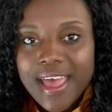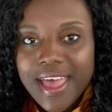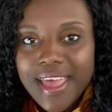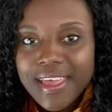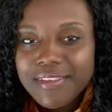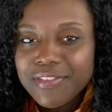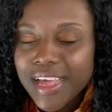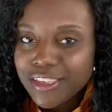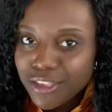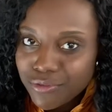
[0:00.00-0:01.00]
And
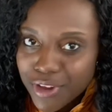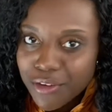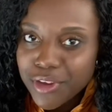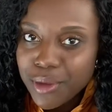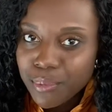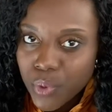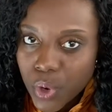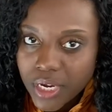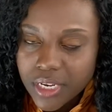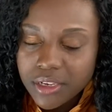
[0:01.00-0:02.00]
that's very
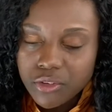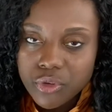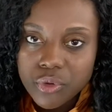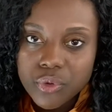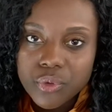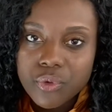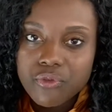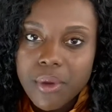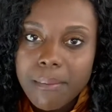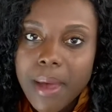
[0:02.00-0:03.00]
important to
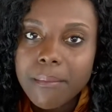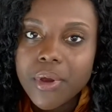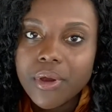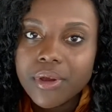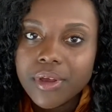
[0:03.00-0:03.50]
remember